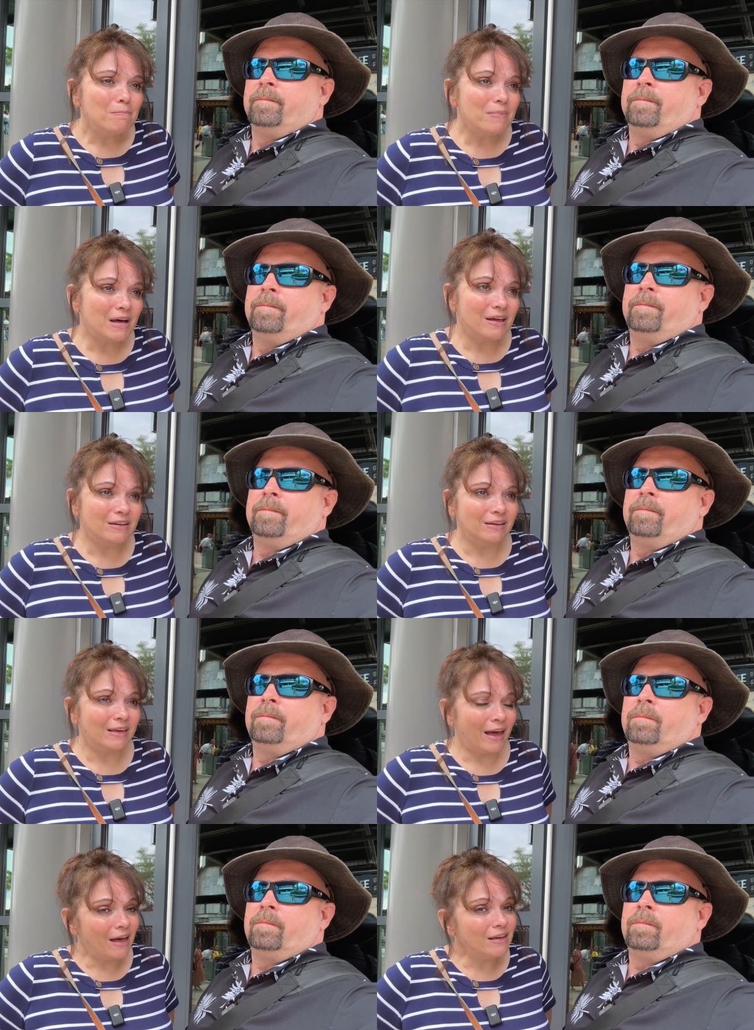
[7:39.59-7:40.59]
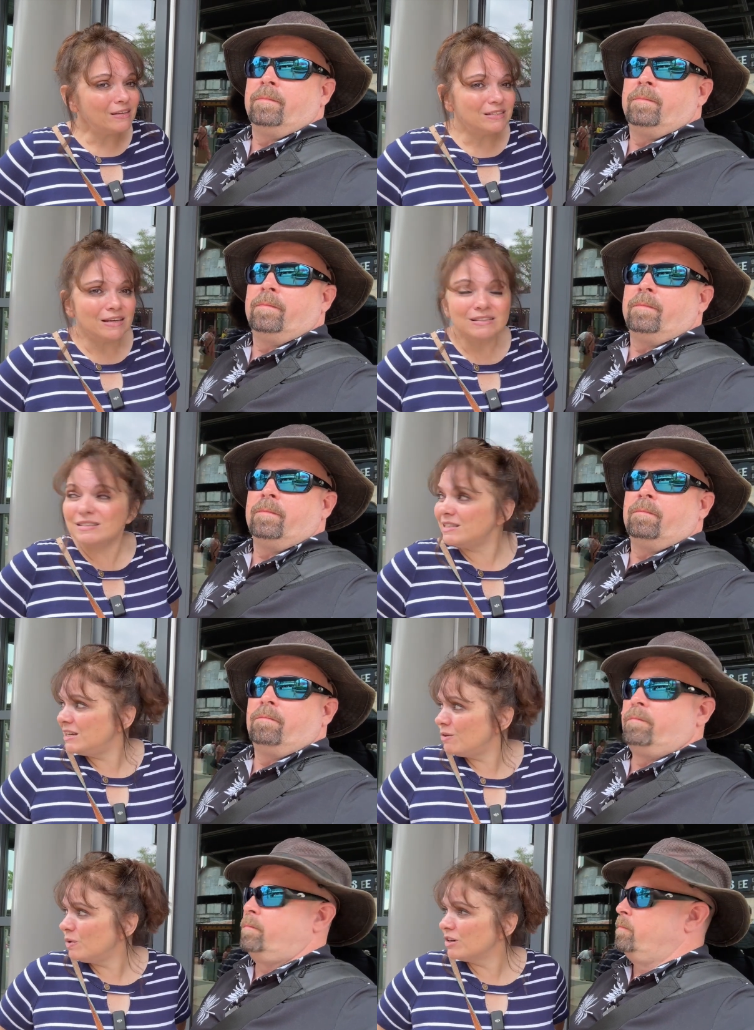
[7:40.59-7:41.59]
Speaker 1: But yeah, it's
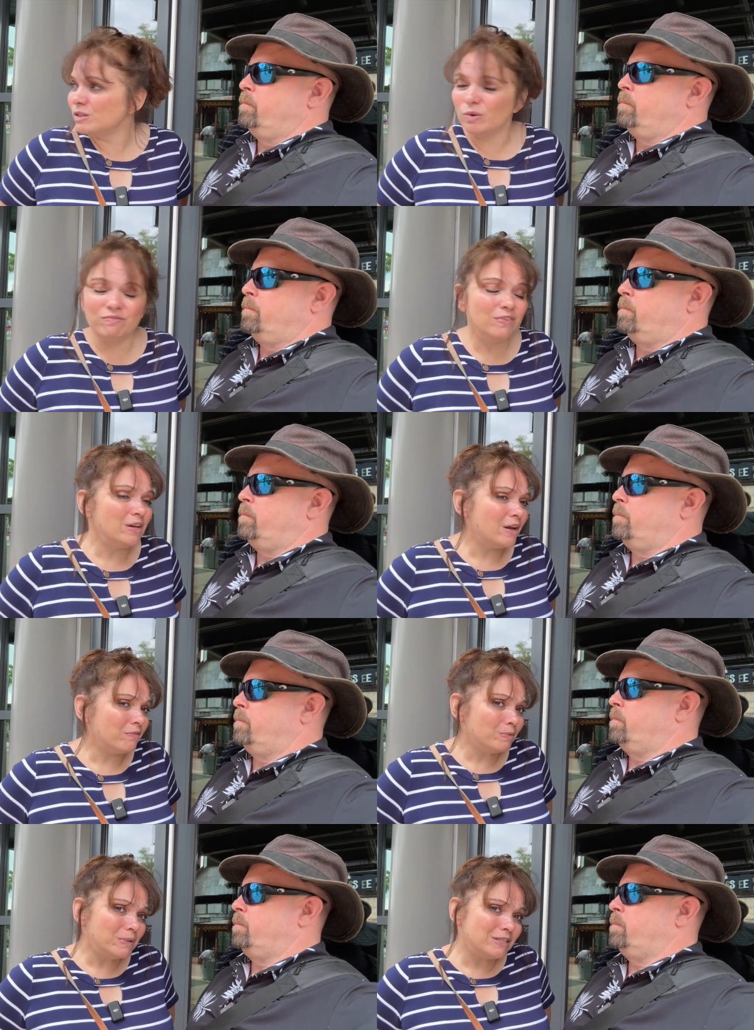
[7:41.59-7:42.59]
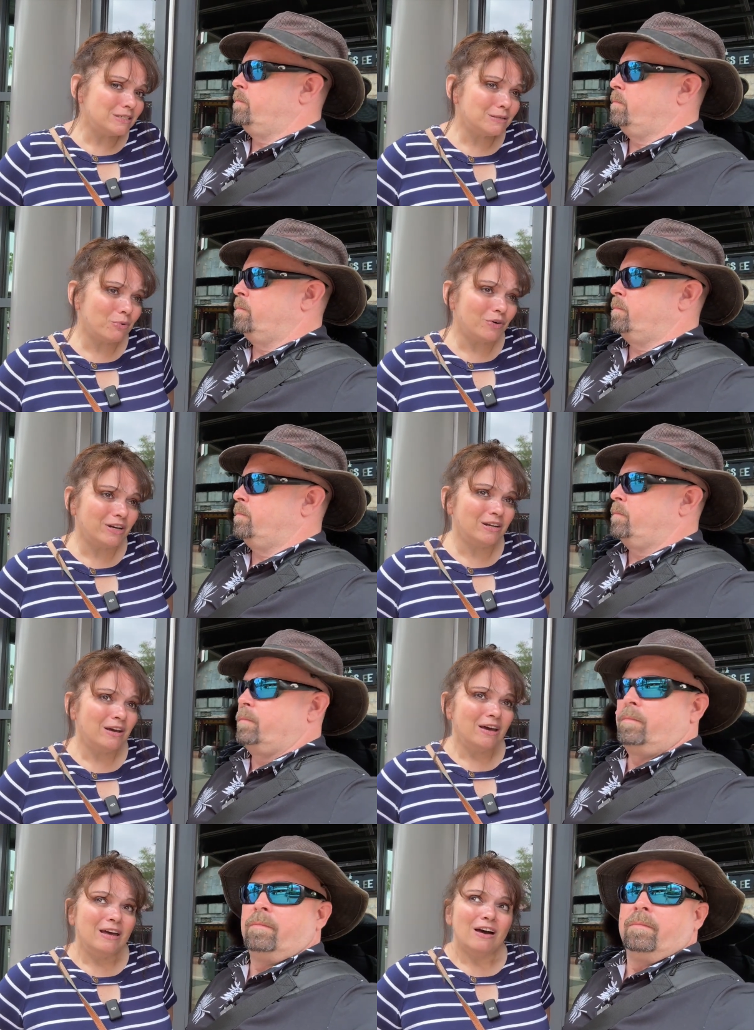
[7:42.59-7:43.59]
City Works. We've never been disappointed.
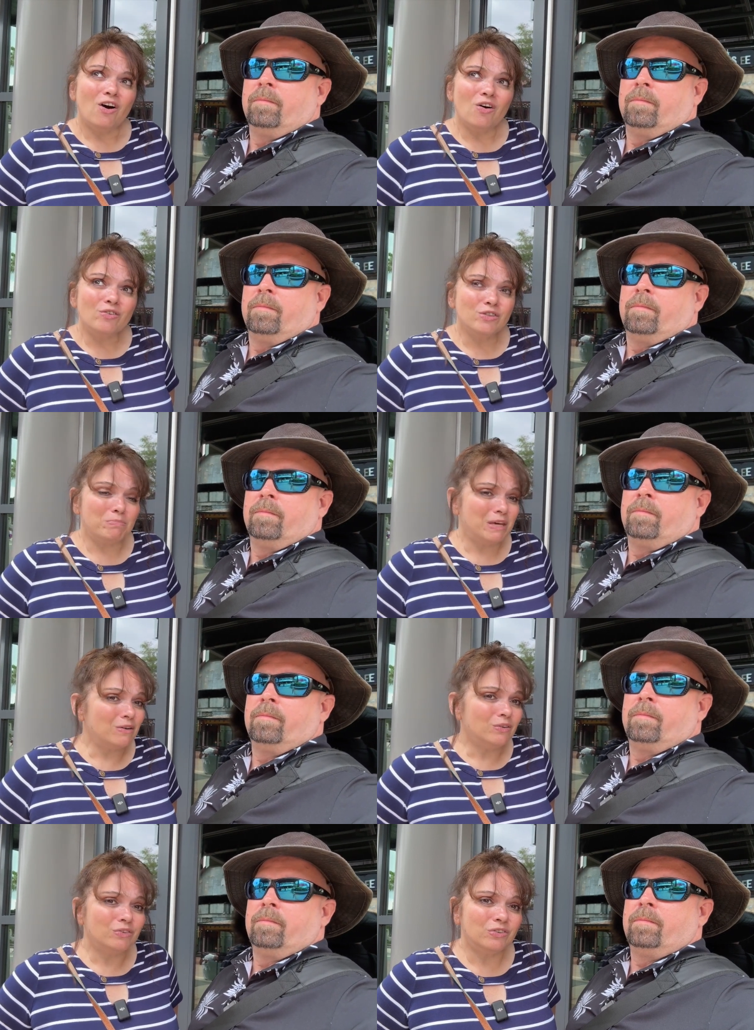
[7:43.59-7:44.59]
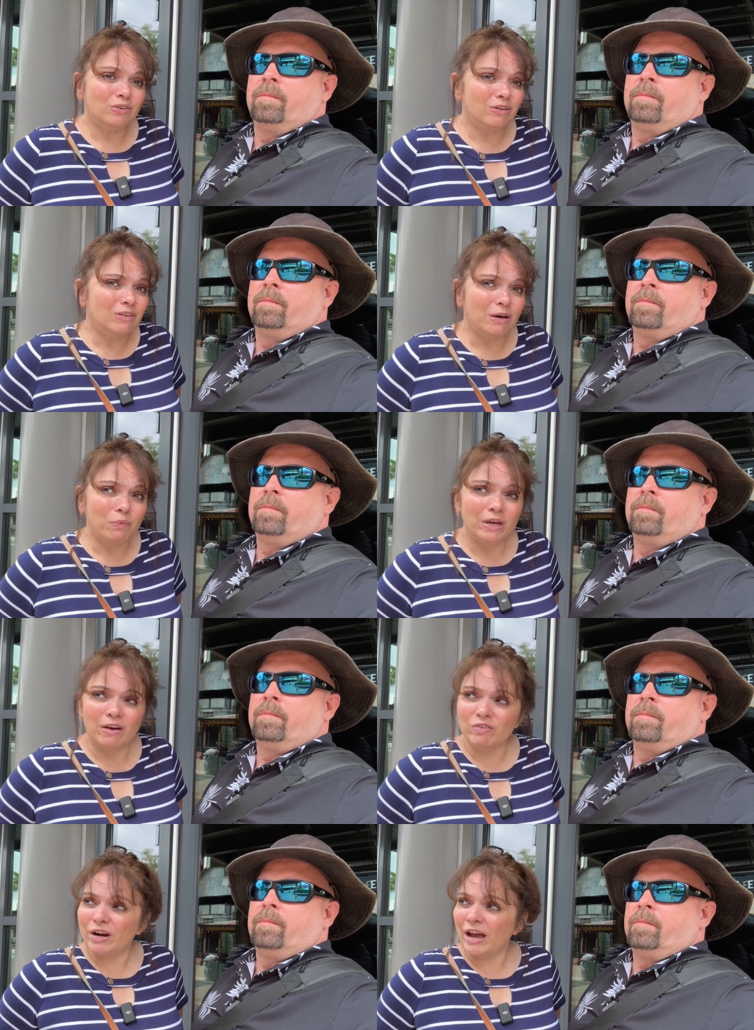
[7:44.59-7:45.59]
All the meals that we
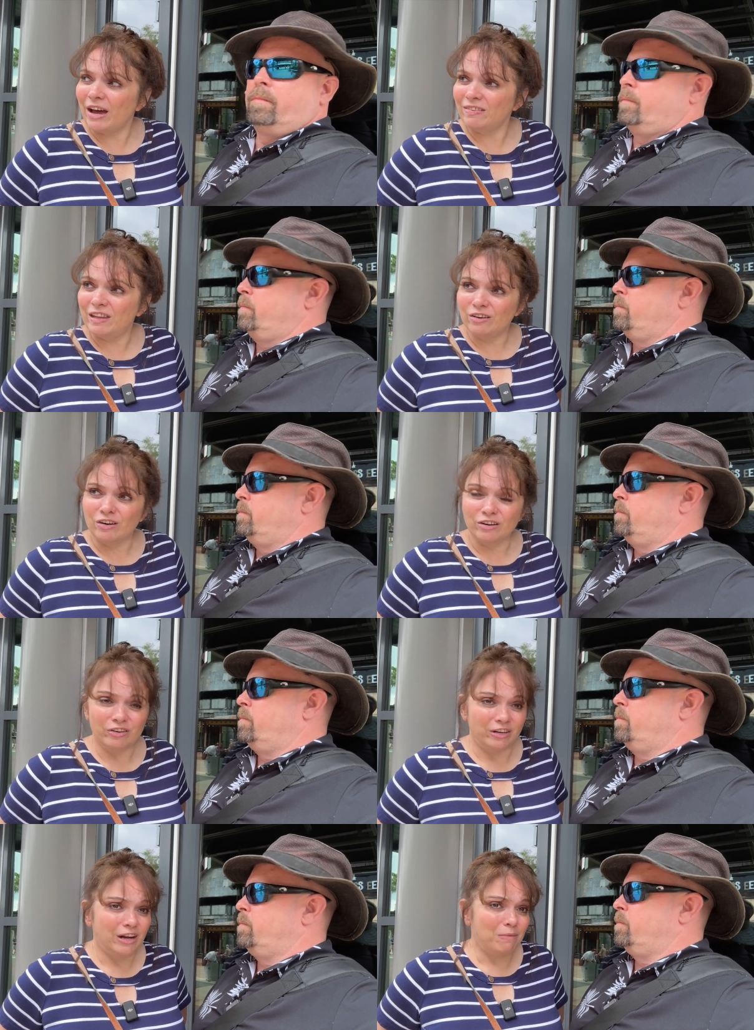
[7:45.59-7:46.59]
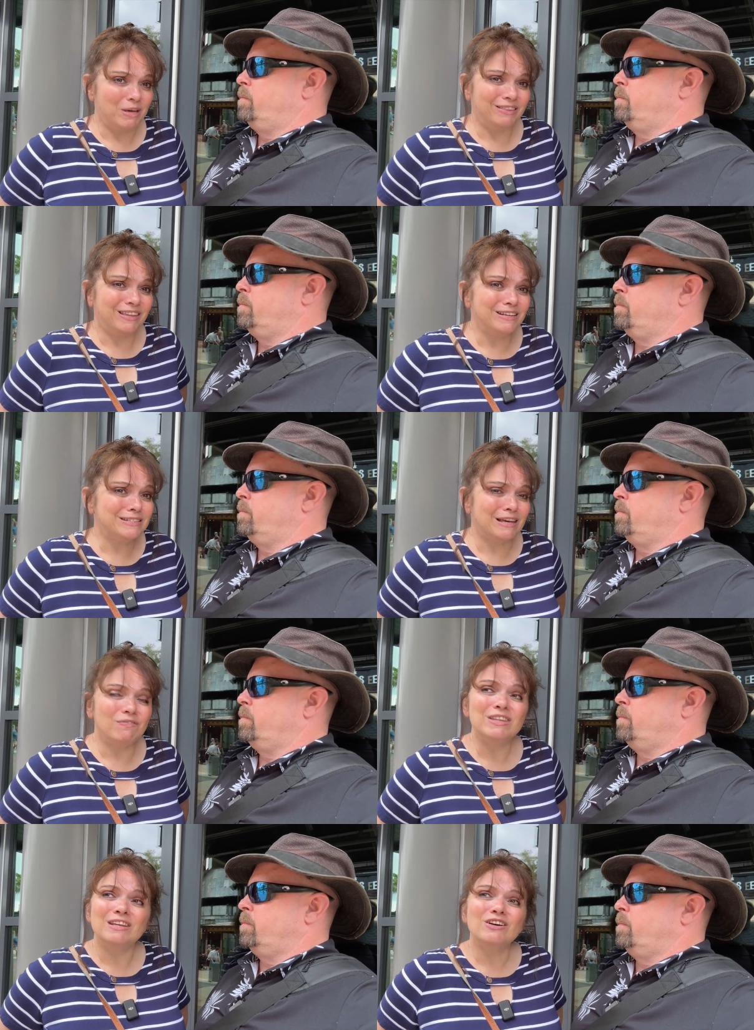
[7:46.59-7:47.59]
ever had there are good. I mean,
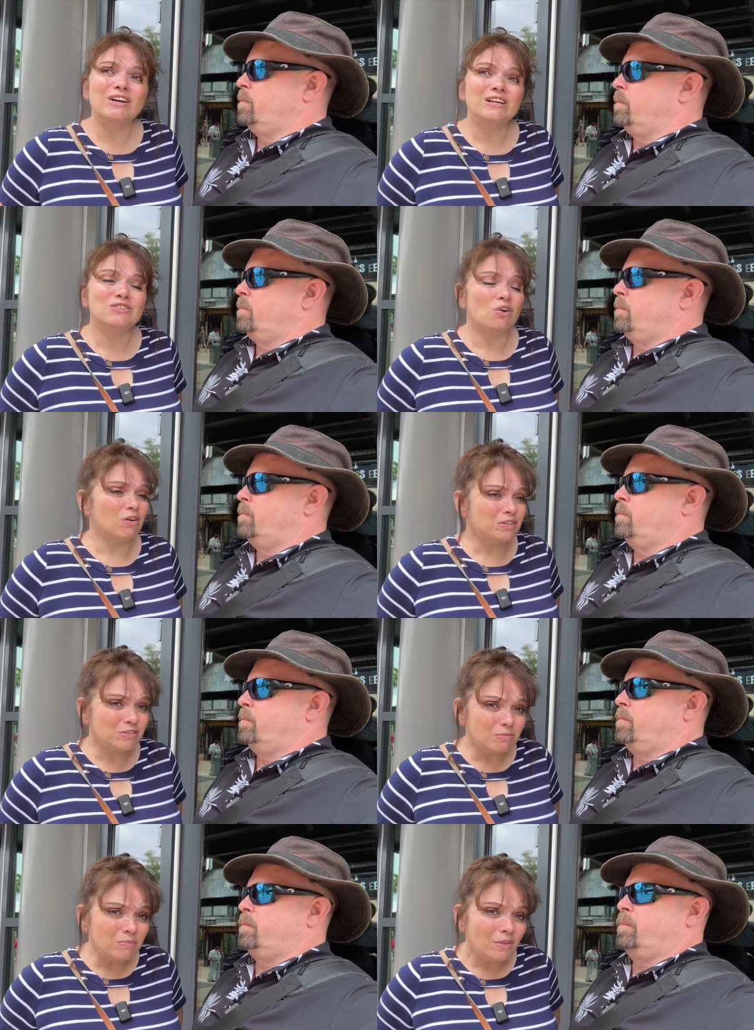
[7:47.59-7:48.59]
Thanksgiving there is awesome.